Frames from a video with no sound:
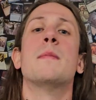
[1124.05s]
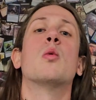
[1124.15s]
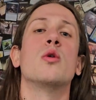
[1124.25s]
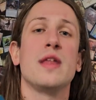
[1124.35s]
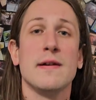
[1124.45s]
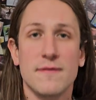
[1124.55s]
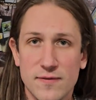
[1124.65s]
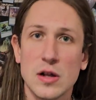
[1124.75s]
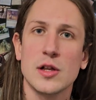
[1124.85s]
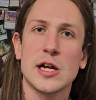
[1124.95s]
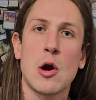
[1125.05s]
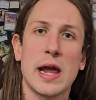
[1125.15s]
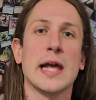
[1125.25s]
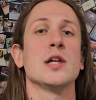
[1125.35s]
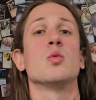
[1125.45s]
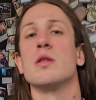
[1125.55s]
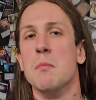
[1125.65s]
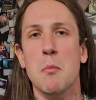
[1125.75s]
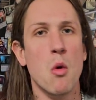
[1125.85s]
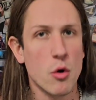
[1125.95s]
but we're then filling our hand with
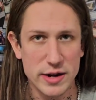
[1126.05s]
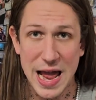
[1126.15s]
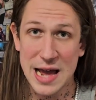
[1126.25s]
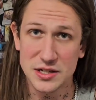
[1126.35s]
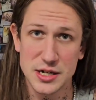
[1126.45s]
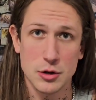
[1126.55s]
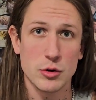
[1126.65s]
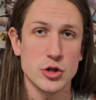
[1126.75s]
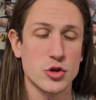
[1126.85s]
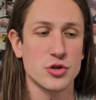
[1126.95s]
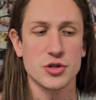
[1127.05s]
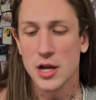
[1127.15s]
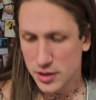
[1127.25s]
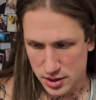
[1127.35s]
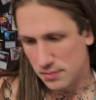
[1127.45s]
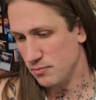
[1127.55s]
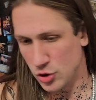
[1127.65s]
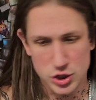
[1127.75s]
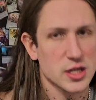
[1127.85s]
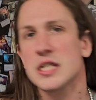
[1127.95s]
more nasty creatures to
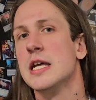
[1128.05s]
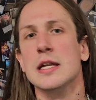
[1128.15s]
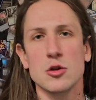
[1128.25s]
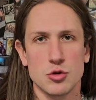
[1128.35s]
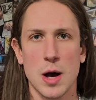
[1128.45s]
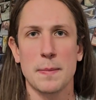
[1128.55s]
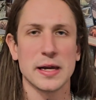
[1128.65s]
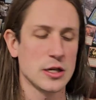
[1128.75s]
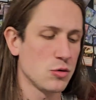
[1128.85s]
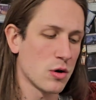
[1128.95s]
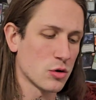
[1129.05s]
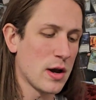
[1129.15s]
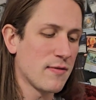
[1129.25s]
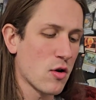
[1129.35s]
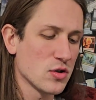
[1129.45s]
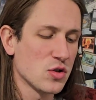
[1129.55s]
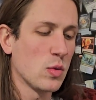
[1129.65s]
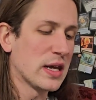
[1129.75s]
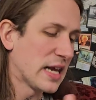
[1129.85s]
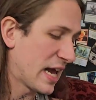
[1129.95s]
just continue dumping into our graveyard so
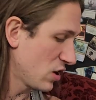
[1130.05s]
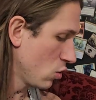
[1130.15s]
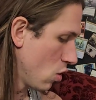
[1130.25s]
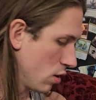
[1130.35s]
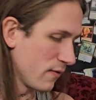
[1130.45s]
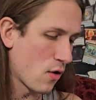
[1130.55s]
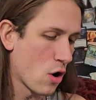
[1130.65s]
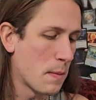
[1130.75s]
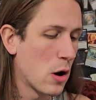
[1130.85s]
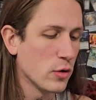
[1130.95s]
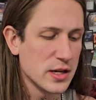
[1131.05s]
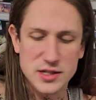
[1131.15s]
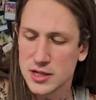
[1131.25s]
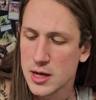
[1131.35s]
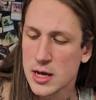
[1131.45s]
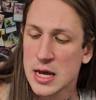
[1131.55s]
we can handle all of our opponents.